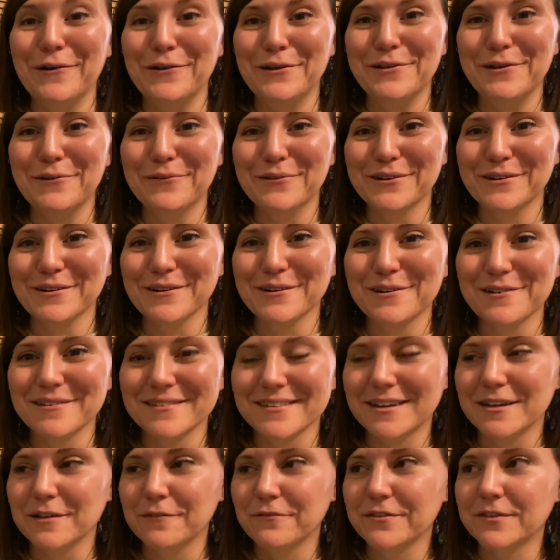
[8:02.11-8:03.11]
You don't want to hurt
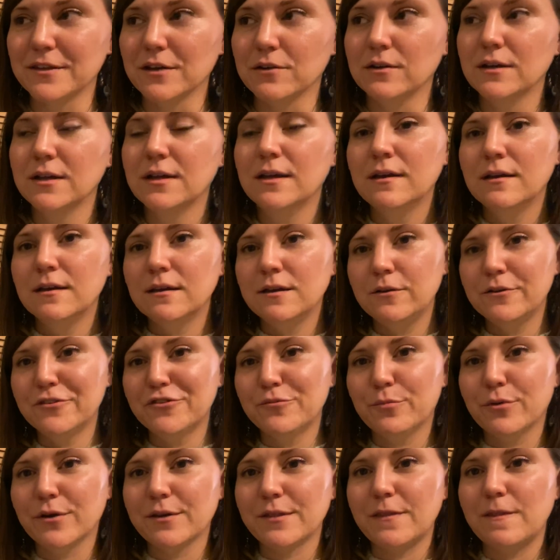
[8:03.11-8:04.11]
yourself. So
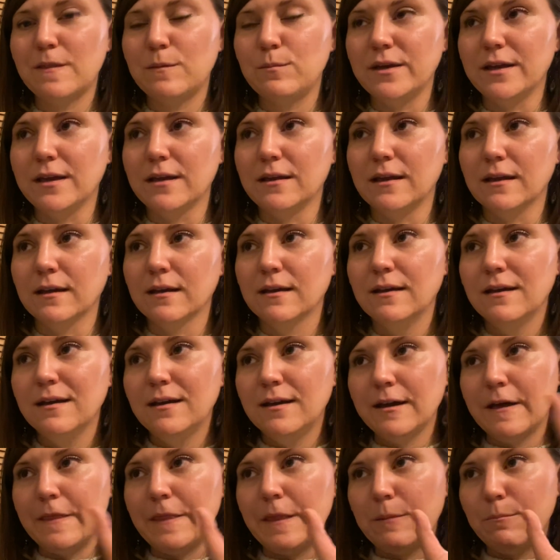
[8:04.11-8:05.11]
huge breath at the beginning
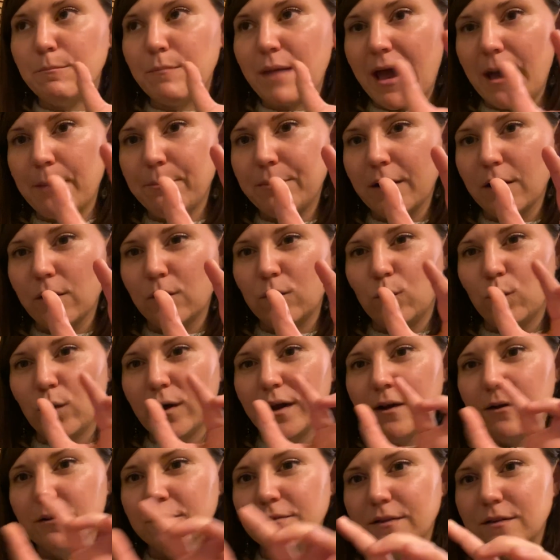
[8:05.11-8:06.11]
and then map out
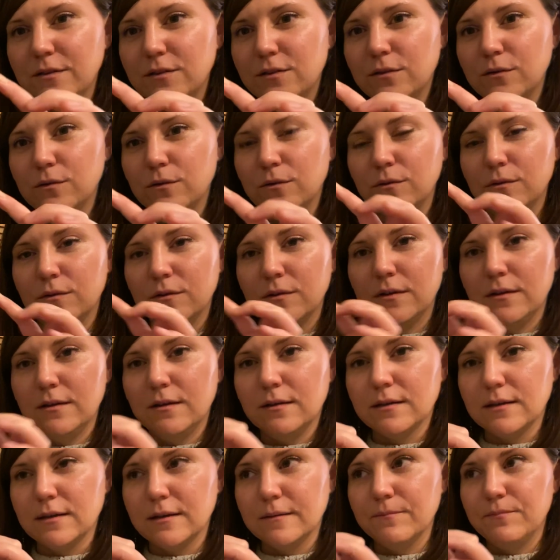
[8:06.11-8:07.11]
where in the tune
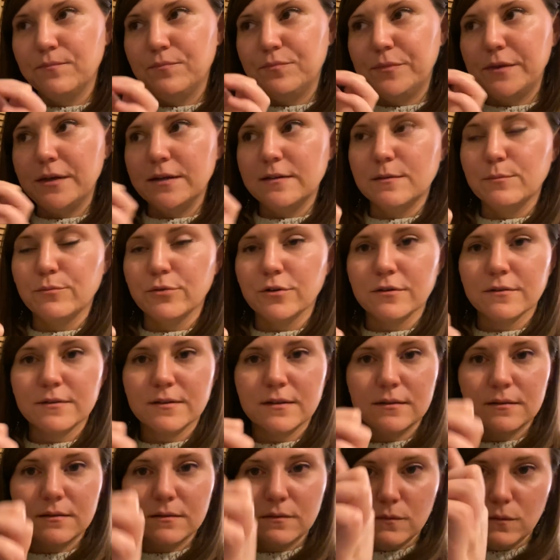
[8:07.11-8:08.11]
um, is a
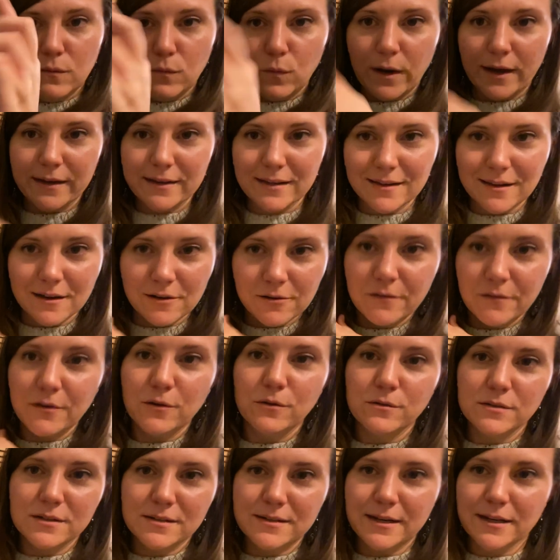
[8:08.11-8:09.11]
person whacking out a
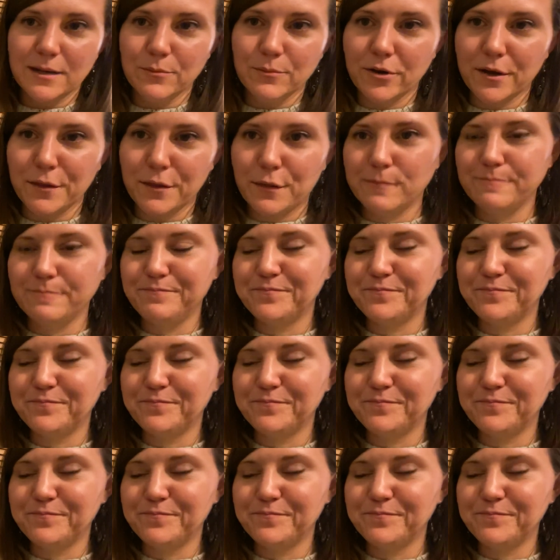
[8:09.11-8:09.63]
note to take a breath.